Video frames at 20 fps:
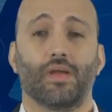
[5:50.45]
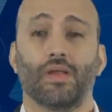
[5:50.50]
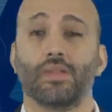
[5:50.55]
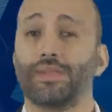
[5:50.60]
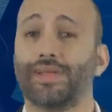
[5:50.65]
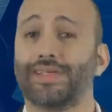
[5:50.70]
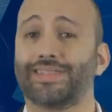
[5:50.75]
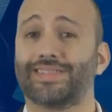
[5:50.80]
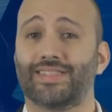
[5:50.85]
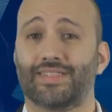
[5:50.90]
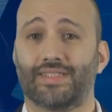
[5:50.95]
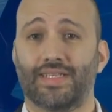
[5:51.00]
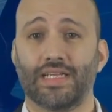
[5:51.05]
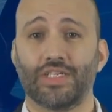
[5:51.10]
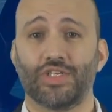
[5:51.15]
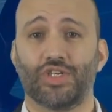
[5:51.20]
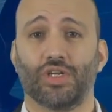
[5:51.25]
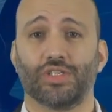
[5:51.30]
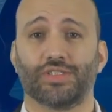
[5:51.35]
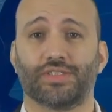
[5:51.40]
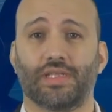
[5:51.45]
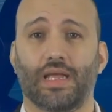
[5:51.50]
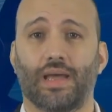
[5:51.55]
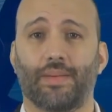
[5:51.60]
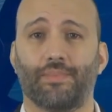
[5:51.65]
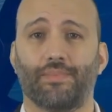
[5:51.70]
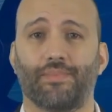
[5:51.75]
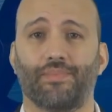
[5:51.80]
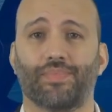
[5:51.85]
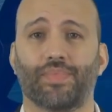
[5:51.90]
This essential
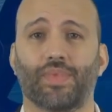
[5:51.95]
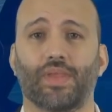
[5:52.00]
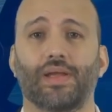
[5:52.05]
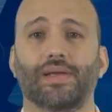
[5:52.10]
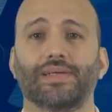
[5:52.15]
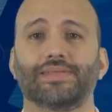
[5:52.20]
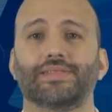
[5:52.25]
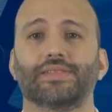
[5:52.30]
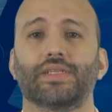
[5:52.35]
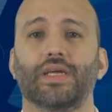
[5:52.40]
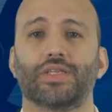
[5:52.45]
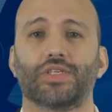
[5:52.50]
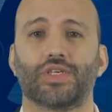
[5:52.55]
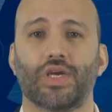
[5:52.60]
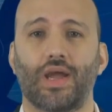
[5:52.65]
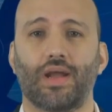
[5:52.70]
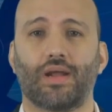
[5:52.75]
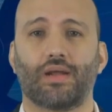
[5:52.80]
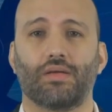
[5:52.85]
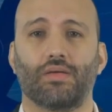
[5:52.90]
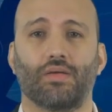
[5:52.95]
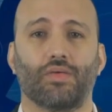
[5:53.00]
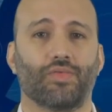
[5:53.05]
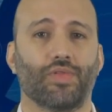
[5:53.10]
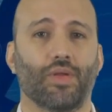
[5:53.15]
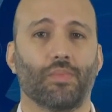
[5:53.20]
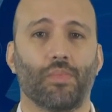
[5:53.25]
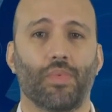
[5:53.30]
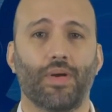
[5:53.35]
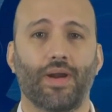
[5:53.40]
step is the check of
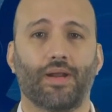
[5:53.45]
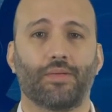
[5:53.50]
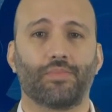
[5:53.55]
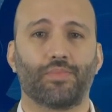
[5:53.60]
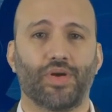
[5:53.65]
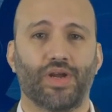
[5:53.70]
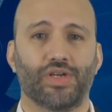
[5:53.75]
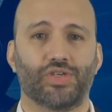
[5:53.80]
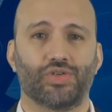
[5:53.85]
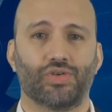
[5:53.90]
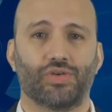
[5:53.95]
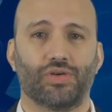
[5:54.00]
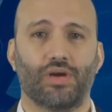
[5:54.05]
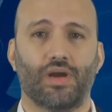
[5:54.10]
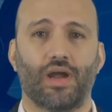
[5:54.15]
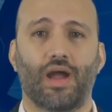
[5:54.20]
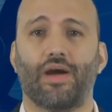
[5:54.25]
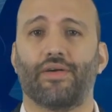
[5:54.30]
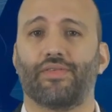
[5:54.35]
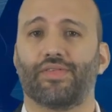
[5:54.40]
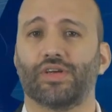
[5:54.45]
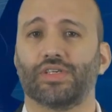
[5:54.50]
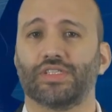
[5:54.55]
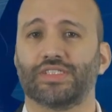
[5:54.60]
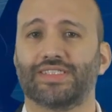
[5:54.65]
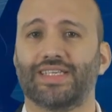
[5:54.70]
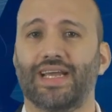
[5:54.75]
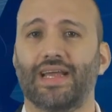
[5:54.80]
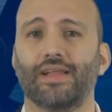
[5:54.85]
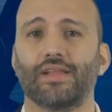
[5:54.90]
the brake pressure after
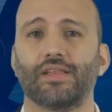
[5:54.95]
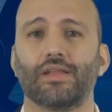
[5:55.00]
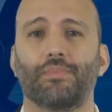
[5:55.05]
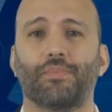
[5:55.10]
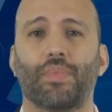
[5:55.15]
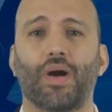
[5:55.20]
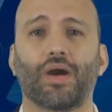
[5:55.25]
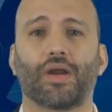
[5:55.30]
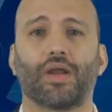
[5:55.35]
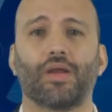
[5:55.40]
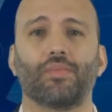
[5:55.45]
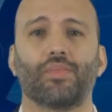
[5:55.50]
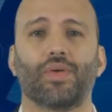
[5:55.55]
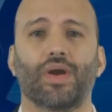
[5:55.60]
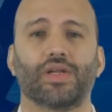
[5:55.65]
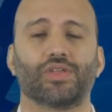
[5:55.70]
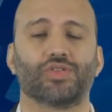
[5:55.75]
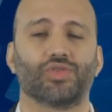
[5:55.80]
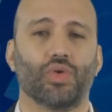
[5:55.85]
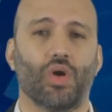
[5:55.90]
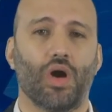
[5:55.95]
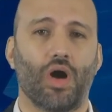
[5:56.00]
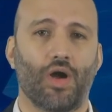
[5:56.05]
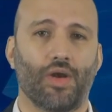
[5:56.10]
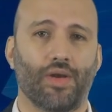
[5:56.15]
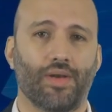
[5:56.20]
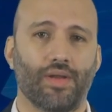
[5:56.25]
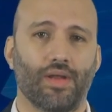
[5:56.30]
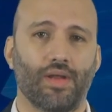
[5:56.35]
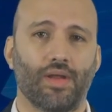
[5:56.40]
setting the parking brake to
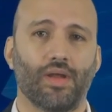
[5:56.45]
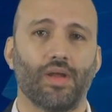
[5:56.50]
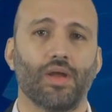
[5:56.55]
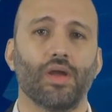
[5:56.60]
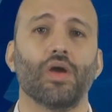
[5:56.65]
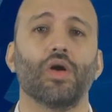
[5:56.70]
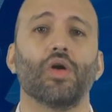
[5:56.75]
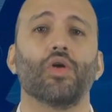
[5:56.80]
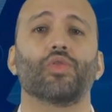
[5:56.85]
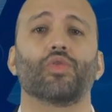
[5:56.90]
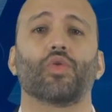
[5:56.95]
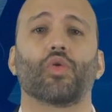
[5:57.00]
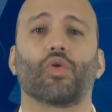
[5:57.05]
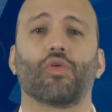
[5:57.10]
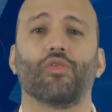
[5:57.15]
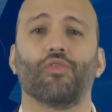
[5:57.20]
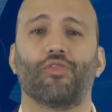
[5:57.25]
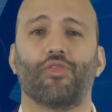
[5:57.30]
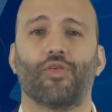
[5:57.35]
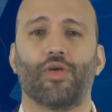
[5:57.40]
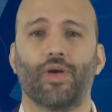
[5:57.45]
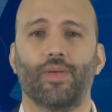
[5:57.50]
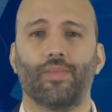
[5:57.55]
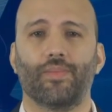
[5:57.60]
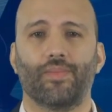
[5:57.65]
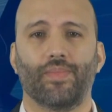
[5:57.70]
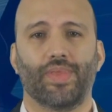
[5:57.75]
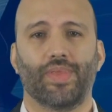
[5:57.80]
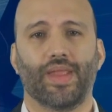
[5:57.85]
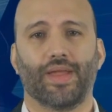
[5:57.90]
on to confirm
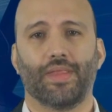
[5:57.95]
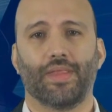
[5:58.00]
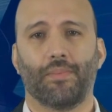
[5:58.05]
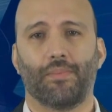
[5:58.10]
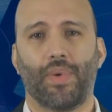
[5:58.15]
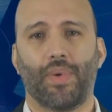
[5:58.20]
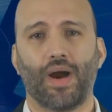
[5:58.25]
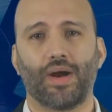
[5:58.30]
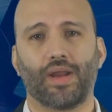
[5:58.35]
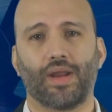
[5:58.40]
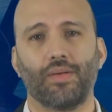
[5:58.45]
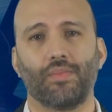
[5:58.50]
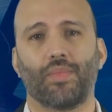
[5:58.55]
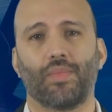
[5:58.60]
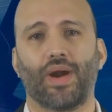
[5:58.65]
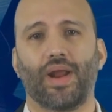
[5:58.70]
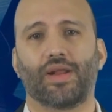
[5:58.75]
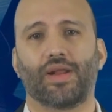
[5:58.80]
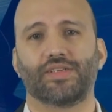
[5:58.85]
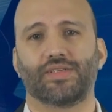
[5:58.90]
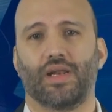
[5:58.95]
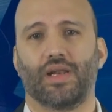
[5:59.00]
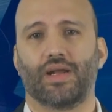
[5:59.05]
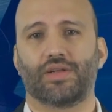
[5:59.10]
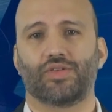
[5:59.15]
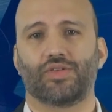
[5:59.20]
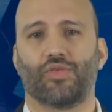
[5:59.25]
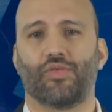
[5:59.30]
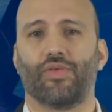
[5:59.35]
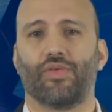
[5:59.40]
that the parking brake
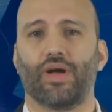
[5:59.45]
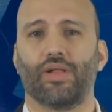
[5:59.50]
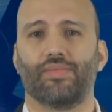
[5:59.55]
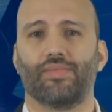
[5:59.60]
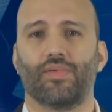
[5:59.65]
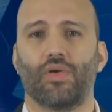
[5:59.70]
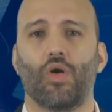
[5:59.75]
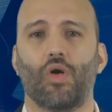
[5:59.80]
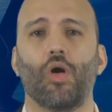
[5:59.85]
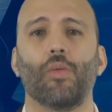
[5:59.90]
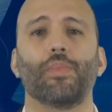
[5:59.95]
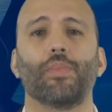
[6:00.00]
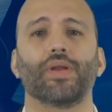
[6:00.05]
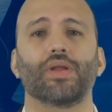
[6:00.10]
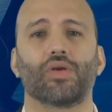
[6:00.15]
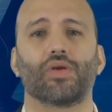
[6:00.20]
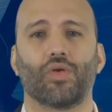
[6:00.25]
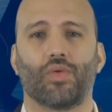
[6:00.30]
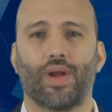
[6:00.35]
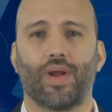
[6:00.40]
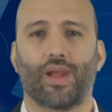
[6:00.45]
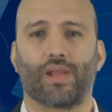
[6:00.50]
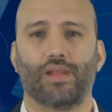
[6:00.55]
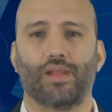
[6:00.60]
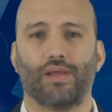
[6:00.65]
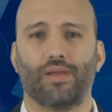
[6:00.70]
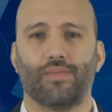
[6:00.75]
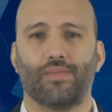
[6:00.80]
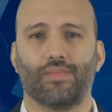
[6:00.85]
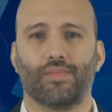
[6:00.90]
selector valve opened
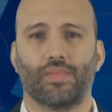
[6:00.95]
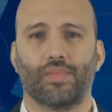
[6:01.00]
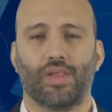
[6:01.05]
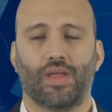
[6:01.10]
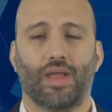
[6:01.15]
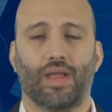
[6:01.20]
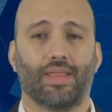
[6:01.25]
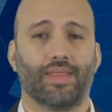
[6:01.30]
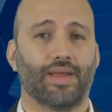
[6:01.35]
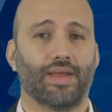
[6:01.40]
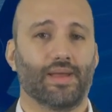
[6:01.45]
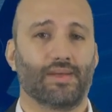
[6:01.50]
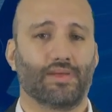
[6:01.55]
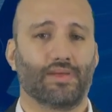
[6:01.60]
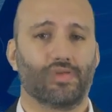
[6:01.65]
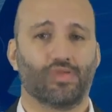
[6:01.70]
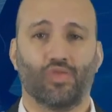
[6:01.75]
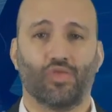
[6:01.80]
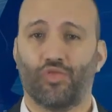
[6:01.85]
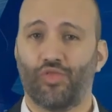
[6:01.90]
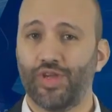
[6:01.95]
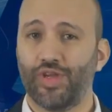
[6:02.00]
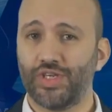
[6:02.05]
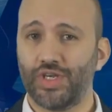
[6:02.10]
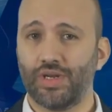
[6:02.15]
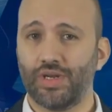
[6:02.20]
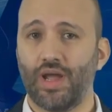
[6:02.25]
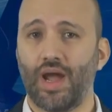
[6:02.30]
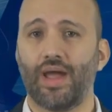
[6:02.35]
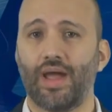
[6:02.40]
correctly and that
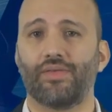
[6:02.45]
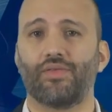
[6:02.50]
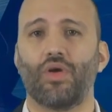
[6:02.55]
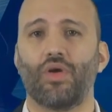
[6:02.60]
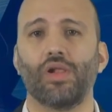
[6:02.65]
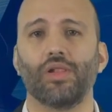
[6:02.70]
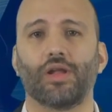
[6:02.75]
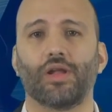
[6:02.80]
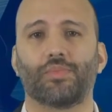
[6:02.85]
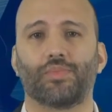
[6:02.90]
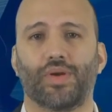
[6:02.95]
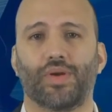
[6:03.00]
sufficient hydraulic